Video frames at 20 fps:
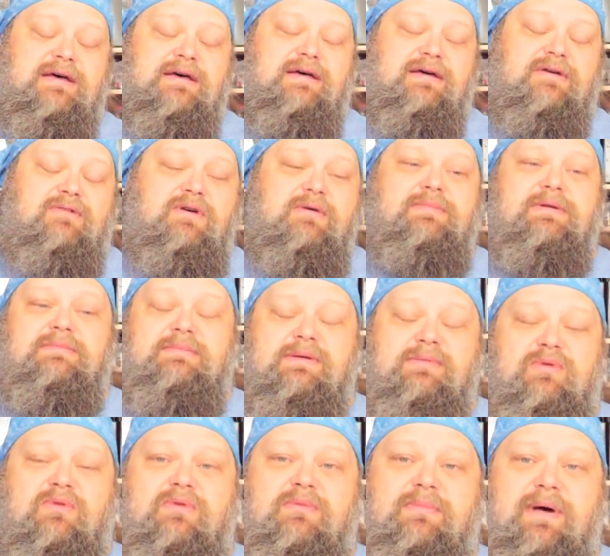equipment
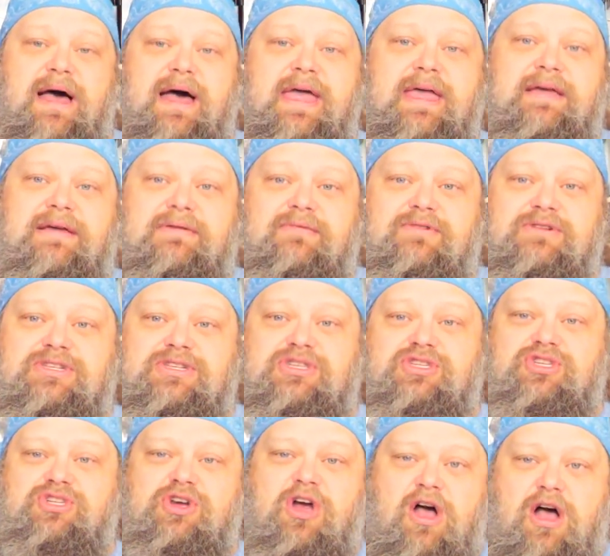people would buy was
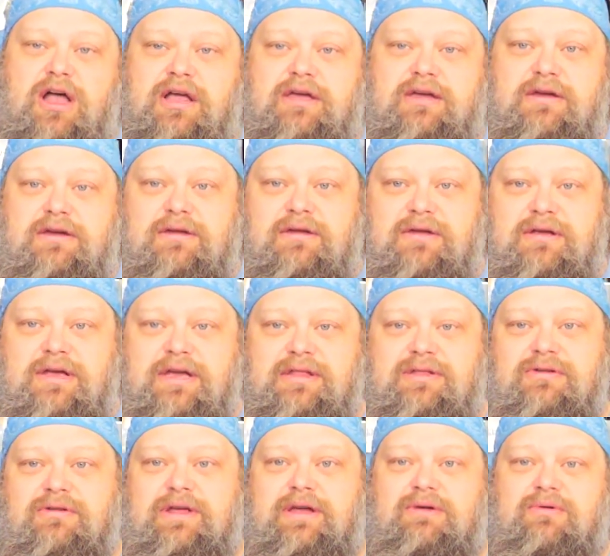chalk.
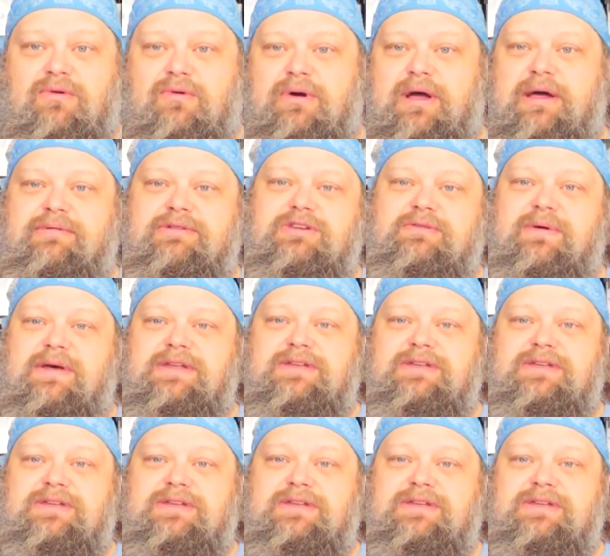And they're like, well, why would you buy